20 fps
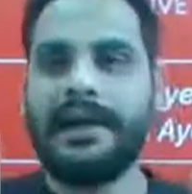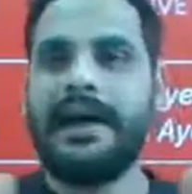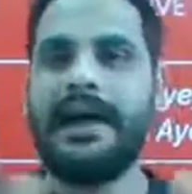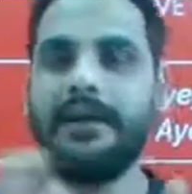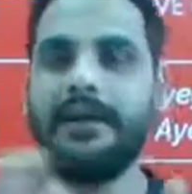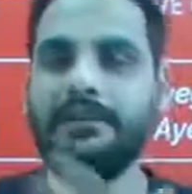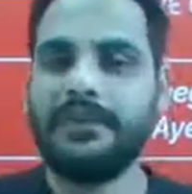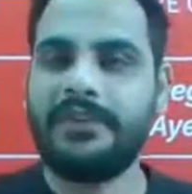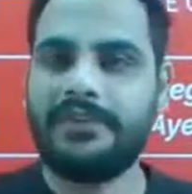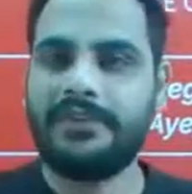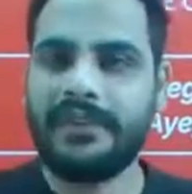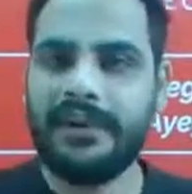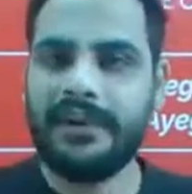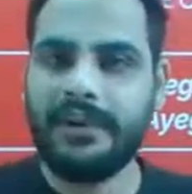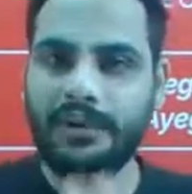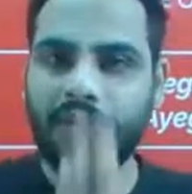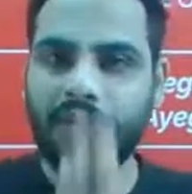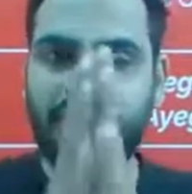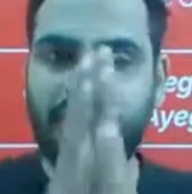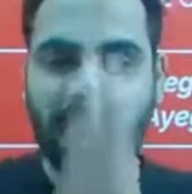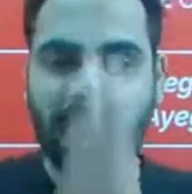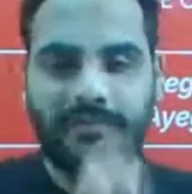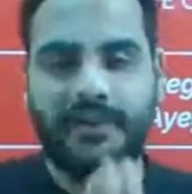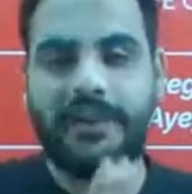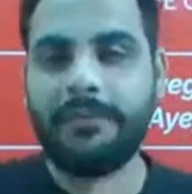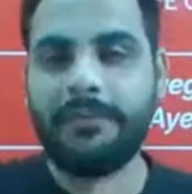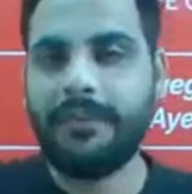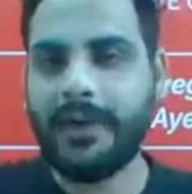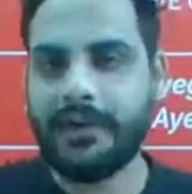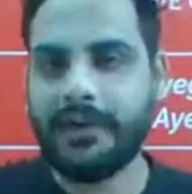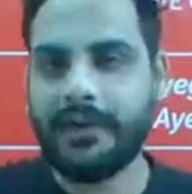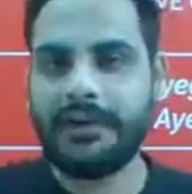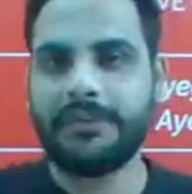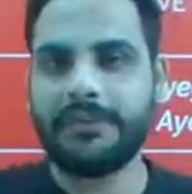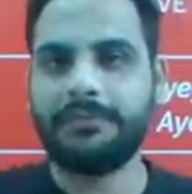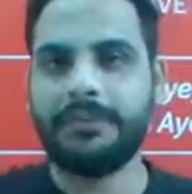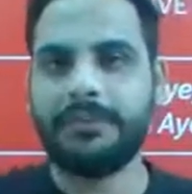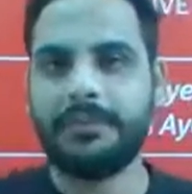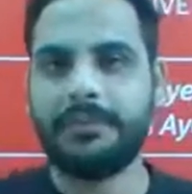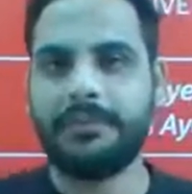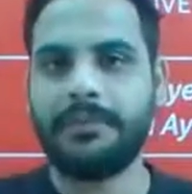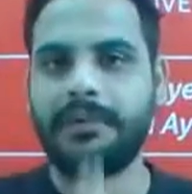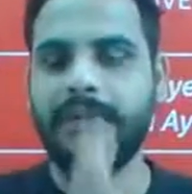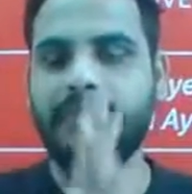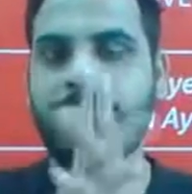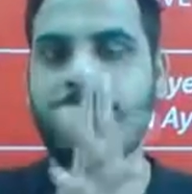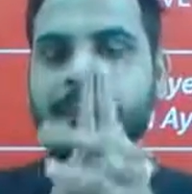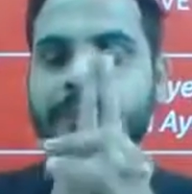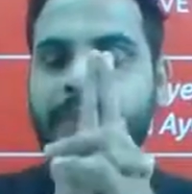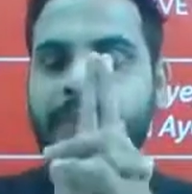I'm just telling you with a very practical purpose.